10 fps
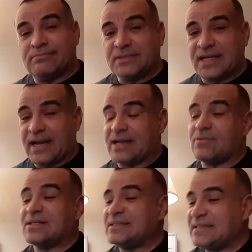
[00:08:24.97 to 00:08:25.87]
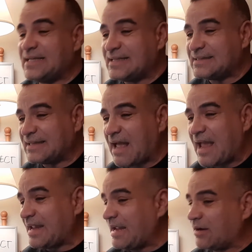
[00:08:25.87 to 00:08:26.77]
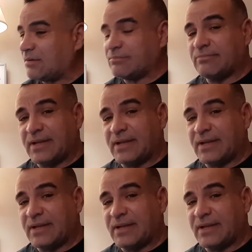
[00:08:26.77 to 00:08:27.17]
did anyone see this guy here?